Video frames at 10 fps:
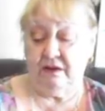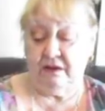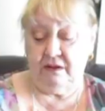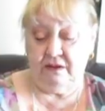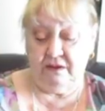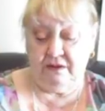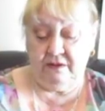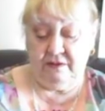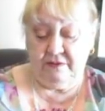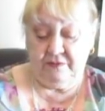
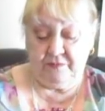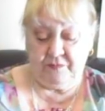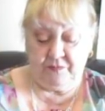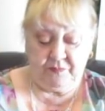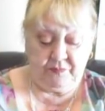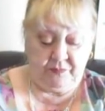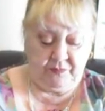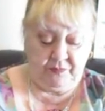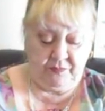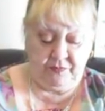
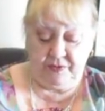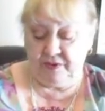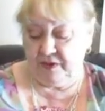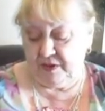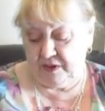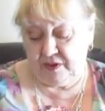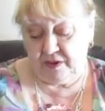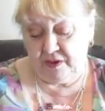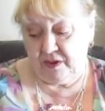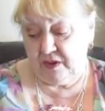No one is speaking in this clip.